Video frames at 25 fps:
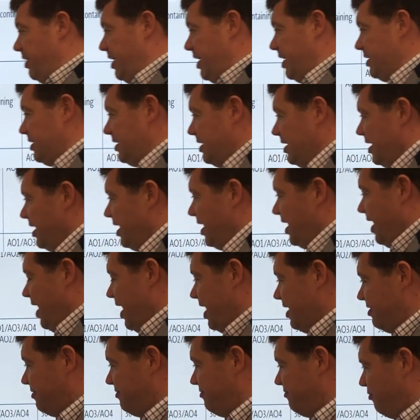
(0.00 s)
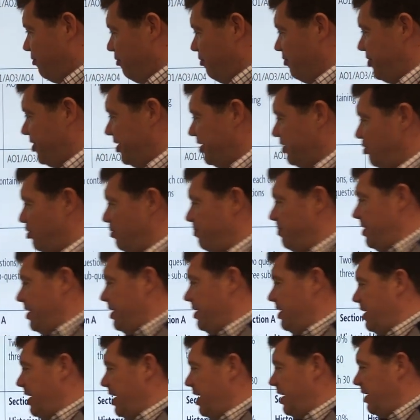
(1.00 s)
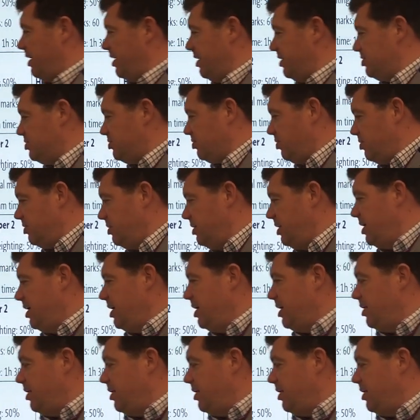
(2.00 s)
that. And the fourth thing you're being analysed on,